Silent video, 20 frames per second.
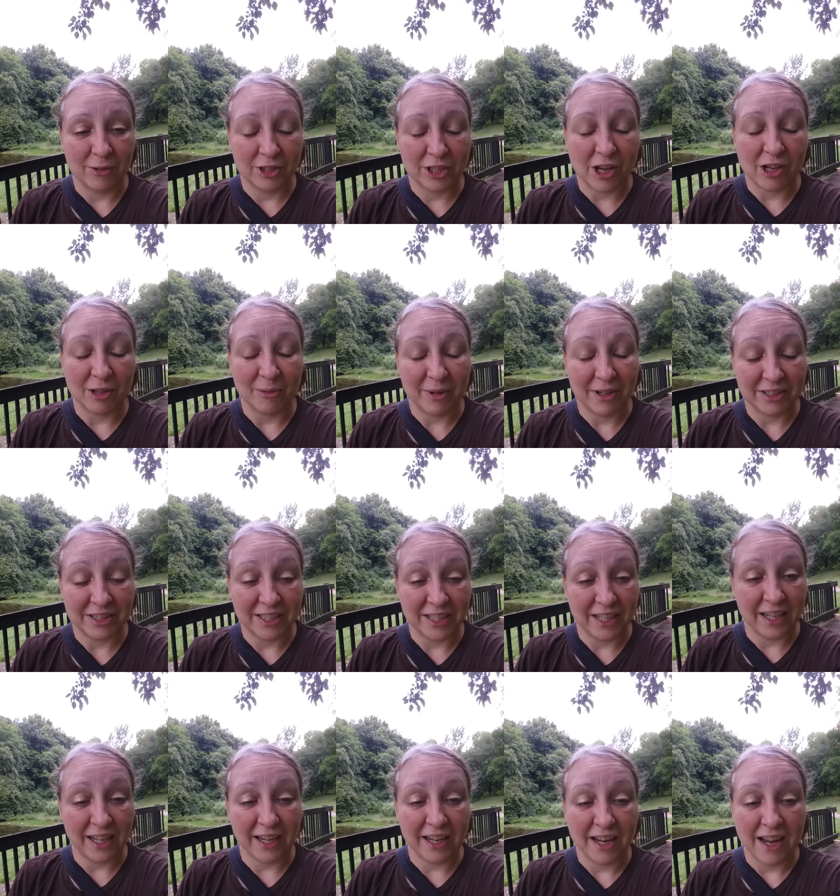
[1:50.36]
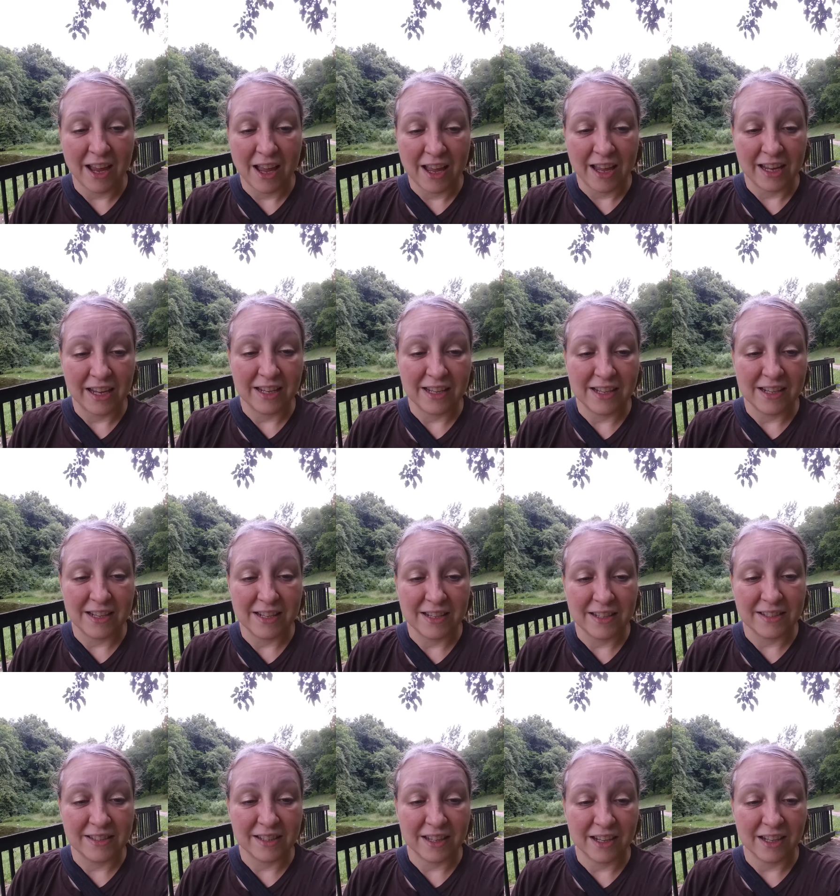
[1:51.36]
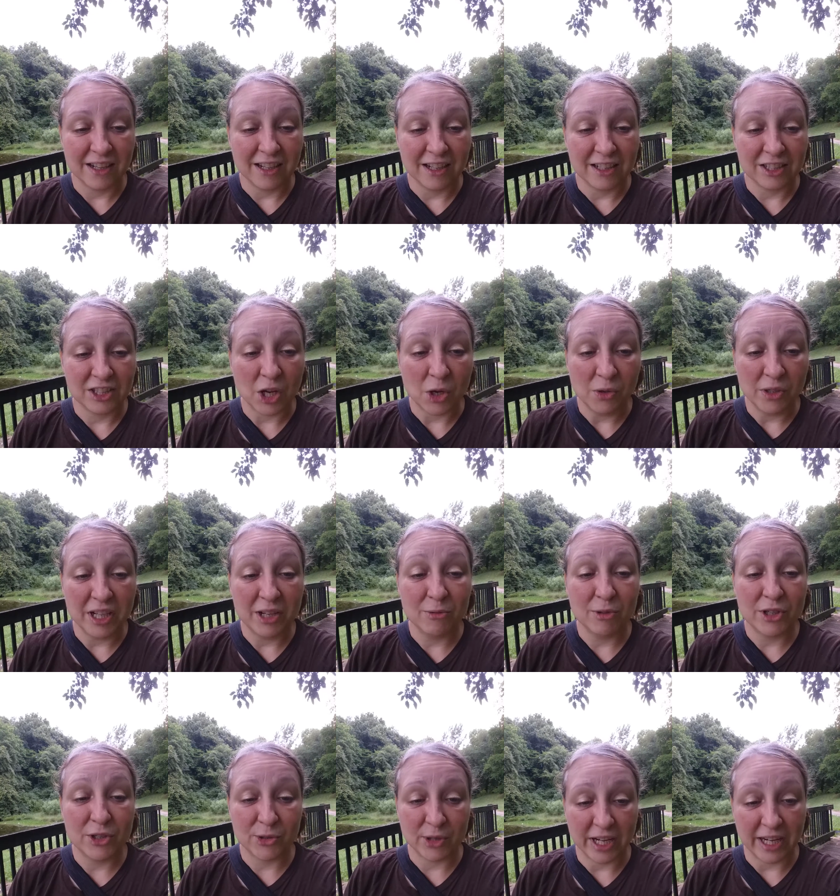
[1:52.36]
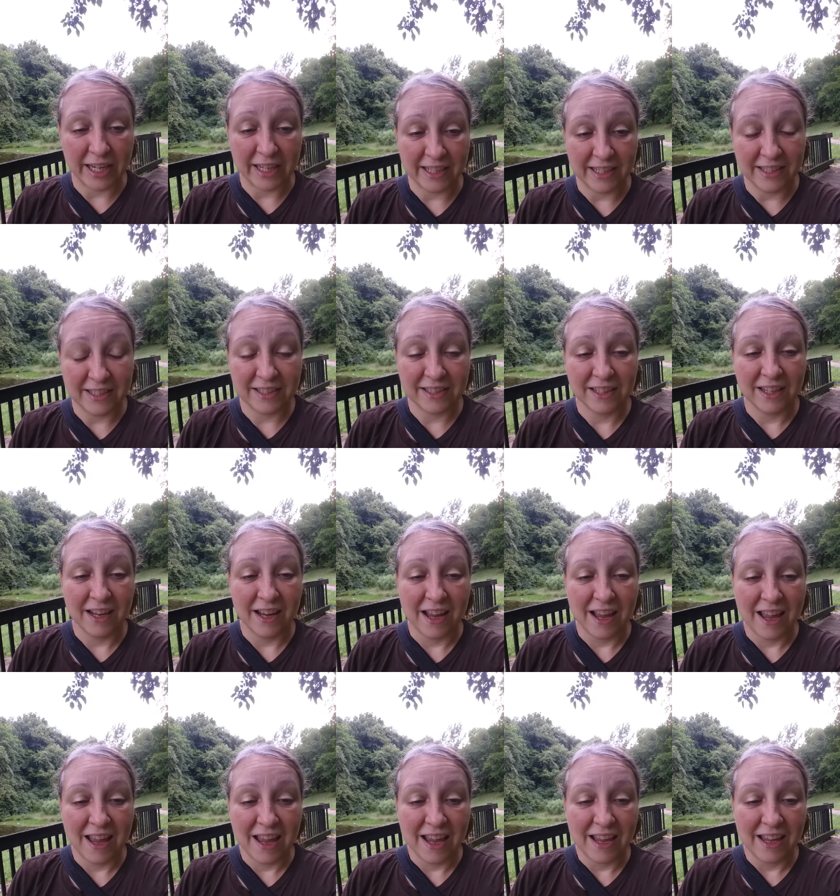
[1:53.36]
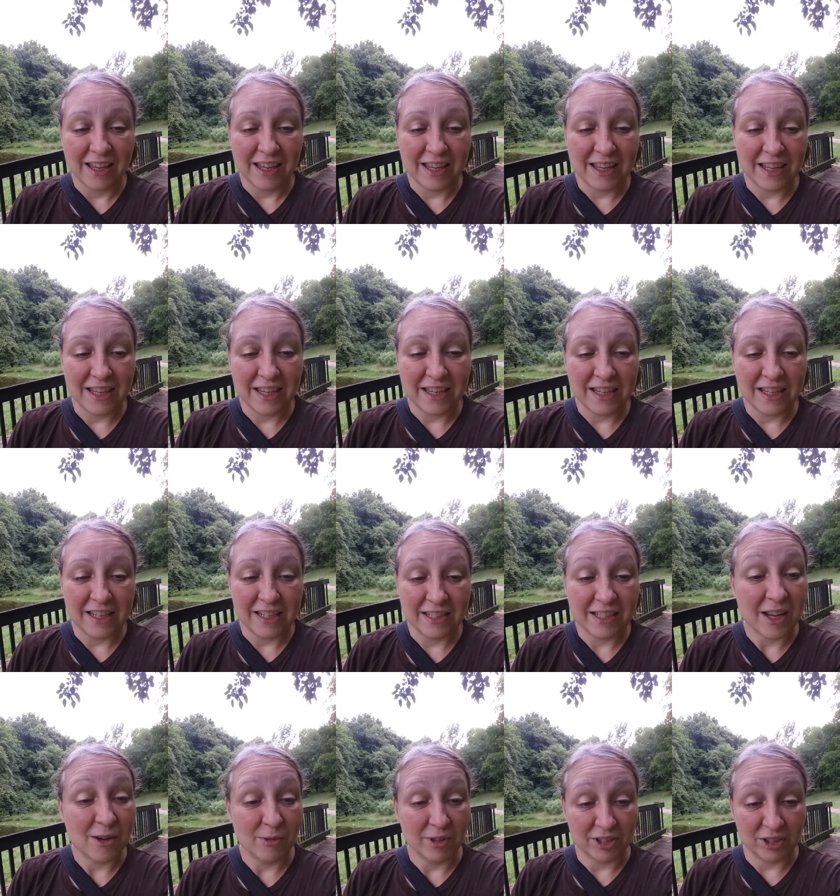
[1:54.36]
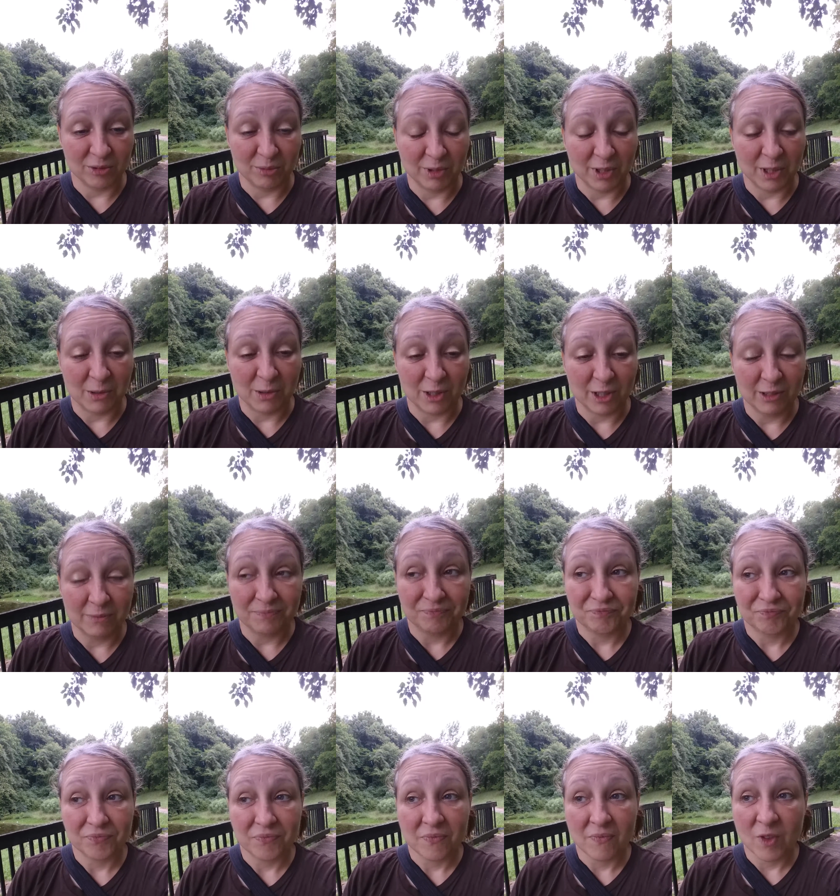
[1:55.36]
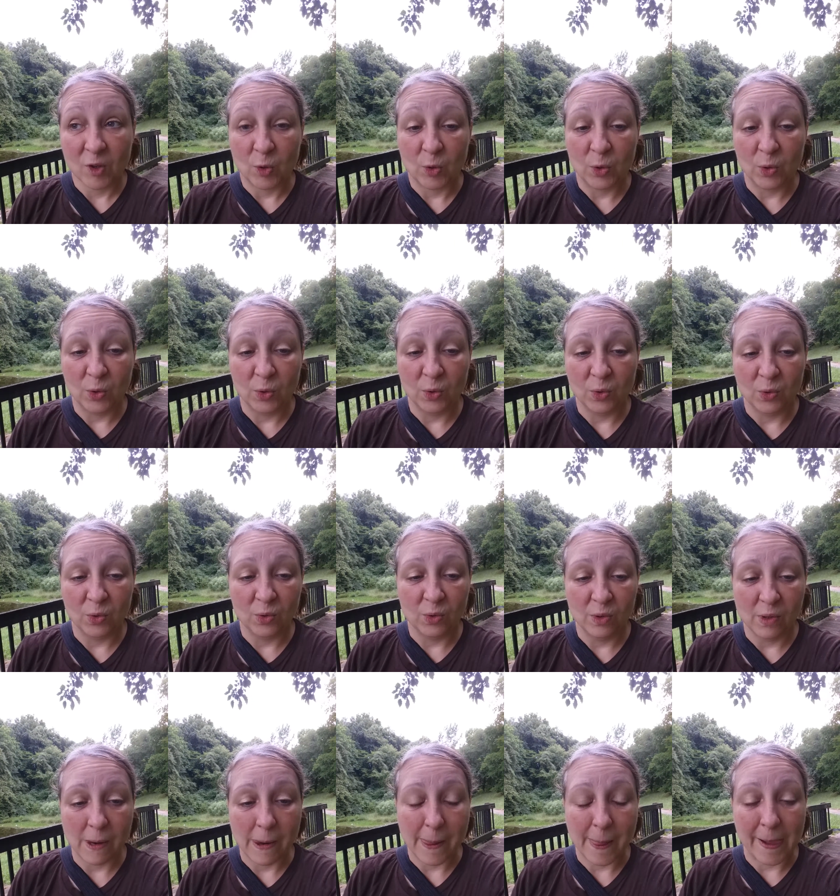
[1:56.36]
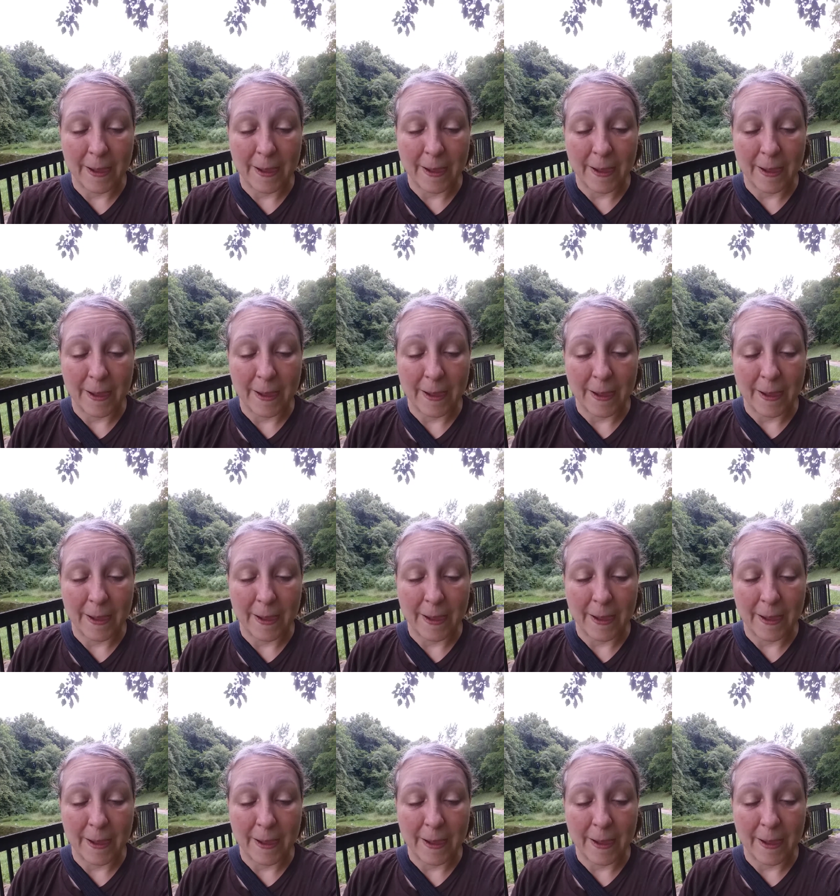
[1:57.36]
talk about today is Tony Rodrigues. He is a whistleblower who